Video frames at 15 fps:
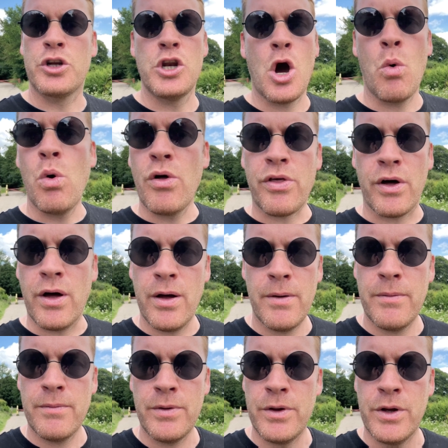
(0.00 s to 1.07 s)
no other
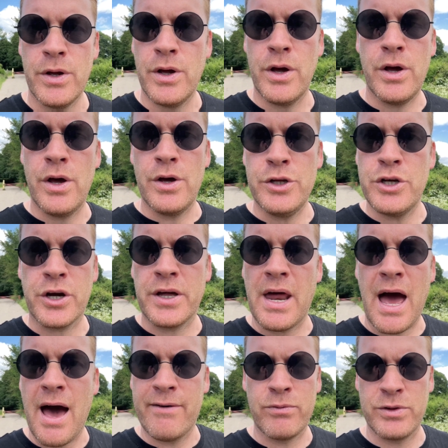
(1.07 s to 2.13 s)
you're going to
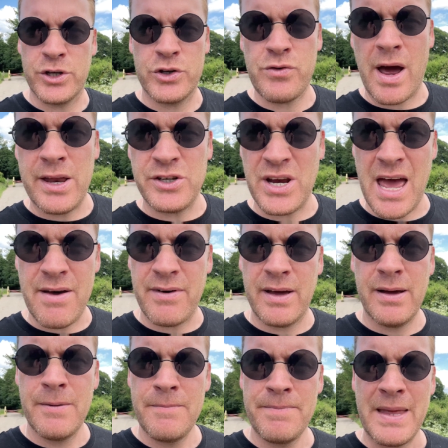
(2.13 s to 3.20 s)
have with a stranger ever.
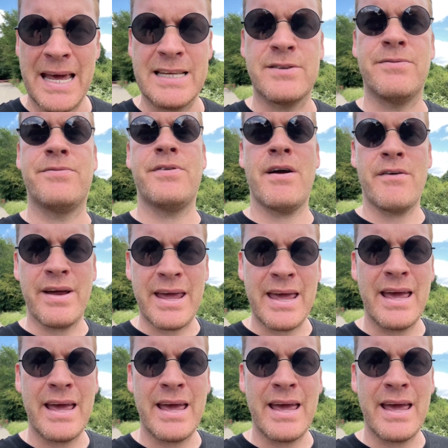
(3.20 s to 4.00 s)
It's very